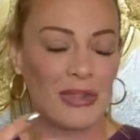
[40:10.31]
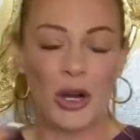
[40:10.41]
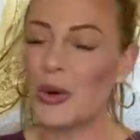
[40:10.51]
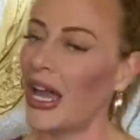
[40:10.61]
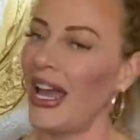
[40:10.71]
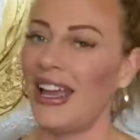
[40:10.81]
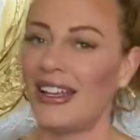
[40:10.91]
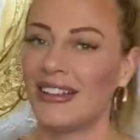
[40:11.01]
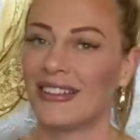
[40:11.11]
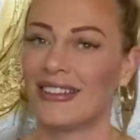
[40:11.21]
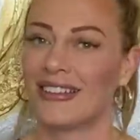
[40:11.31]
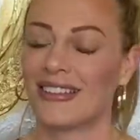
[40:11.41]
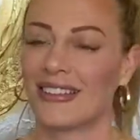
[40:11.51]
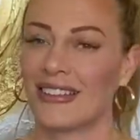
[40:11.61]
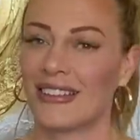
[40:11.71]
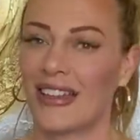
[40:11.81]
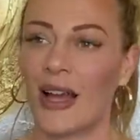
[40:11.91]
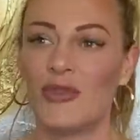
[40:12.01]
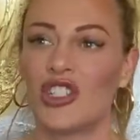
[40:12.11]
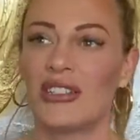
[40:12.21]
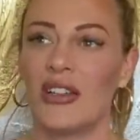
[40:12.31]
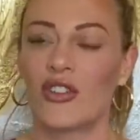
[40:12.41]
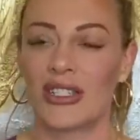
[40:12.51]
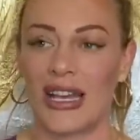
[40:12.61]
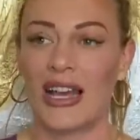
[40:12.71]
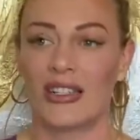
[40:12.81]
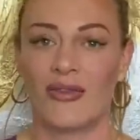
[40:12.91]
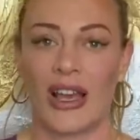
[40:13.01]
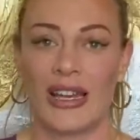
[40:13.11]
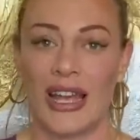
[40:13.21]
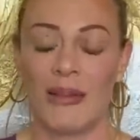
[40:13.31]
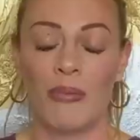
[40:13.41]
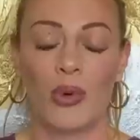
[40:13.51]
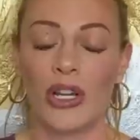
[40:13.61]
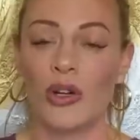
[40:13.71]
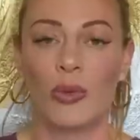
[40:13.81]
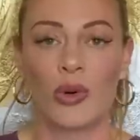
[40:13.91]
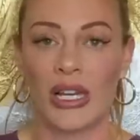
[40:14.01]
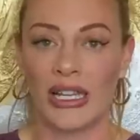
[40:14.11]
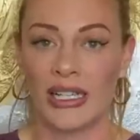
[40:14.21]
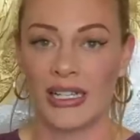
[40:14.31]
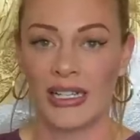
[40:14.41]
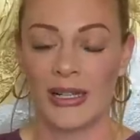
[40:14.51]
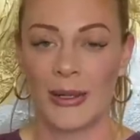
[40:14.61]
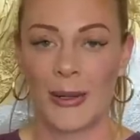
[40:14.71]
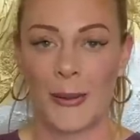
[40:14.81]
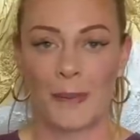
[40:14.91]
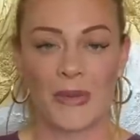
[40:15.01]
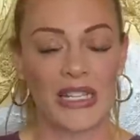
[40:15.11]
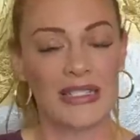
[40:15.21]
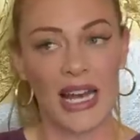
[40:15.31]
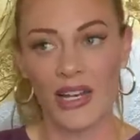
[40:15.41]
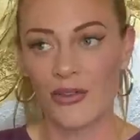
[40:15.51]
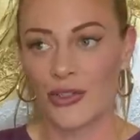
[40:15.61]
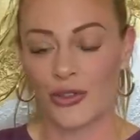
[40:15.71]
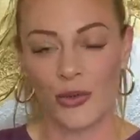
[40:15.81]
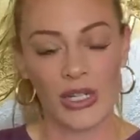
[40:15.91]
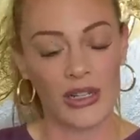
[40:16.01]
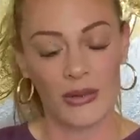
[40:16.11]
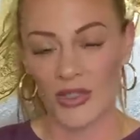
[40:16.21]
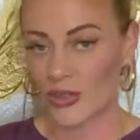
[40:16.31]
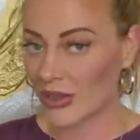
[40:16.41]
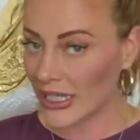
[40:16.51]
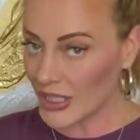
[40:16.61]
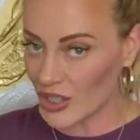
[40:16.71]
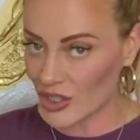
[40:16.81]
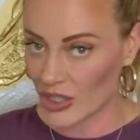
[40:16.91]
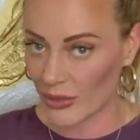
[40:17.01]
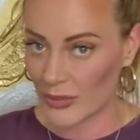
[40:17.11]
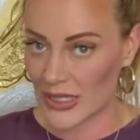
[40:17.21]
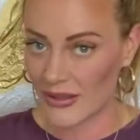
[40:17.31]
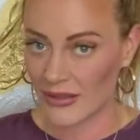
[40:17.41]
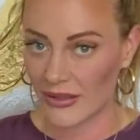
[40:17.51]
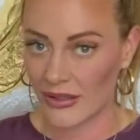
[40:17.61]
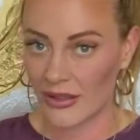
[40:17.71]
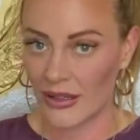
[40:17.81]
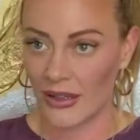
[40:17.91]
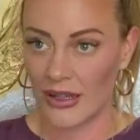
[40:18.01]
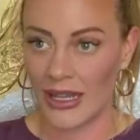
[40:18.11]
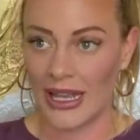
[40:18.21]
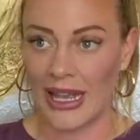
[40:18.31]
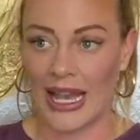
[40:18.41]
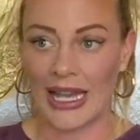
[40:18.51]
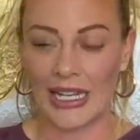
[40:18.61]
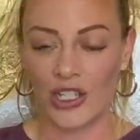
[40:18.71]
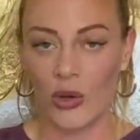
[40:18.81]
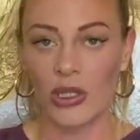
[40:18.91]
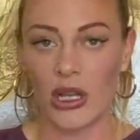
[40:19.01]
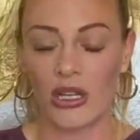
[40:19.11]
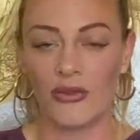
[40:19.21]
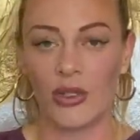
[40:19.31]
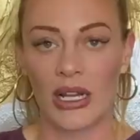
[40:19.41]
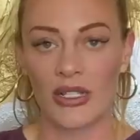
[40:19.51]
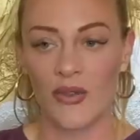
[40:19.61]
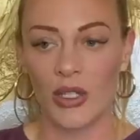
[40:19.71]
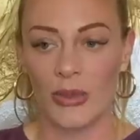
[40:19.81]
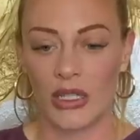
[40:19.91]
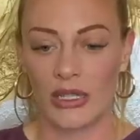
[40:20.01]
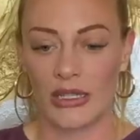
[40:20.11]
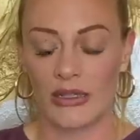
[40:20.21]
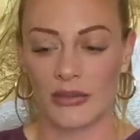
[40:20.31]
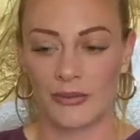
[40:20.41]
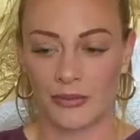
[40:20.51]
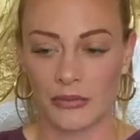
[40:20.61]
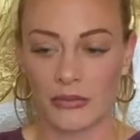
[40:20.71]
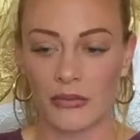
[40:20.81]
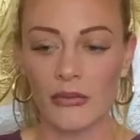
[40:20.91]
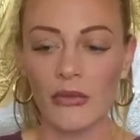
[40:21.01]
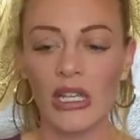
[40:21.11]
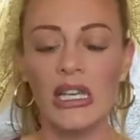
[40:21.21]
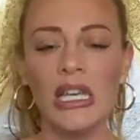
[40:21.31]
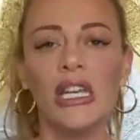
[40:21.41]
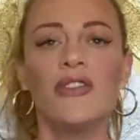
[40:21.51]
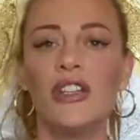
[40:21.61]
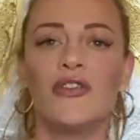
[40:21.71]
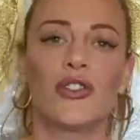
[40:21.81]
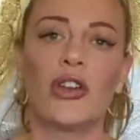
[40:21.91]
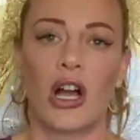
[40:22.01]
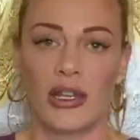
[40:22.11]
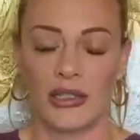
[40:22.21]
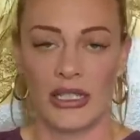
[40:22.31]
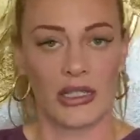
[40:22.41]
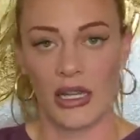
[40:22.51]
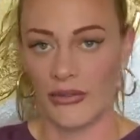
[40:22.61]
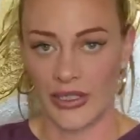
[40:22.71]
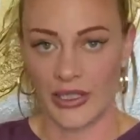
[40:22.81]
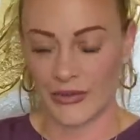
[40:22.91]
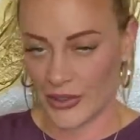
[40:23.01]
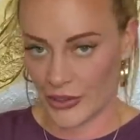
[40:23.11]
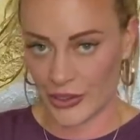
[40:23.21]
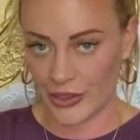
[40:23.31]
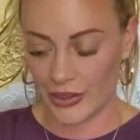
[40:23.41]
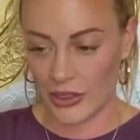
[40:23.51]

okay. I'm just never satisfied. And boy, oh boy, is that ever true when it comes to relationships? And I know a lot of you guys feel me on this. Even if you're not in the covenant of the nerd,